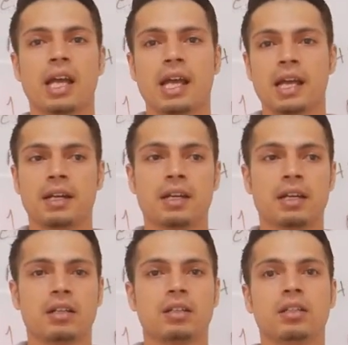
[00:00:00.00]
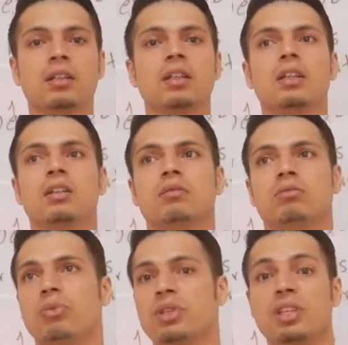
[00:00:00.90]
And
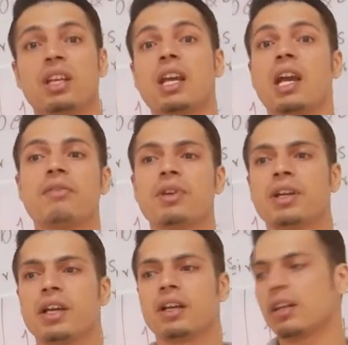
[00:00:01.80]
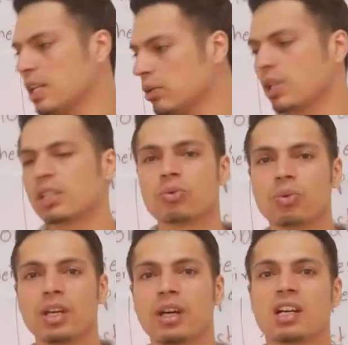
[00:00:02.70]
we see every day around us
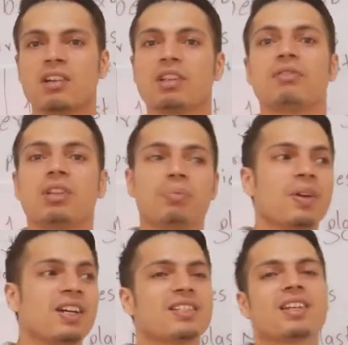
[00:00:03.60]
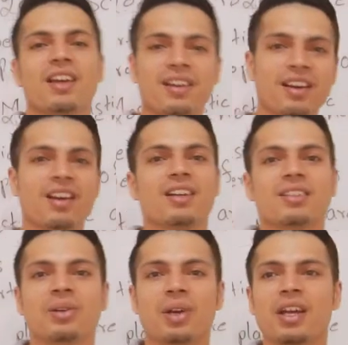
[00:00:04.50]
we are covered with plastic and
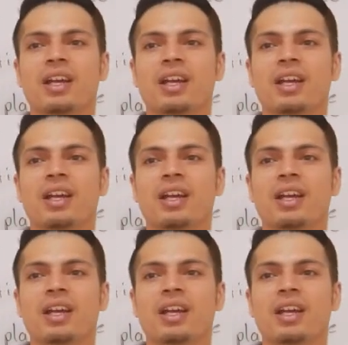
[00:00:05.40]
glass, okay.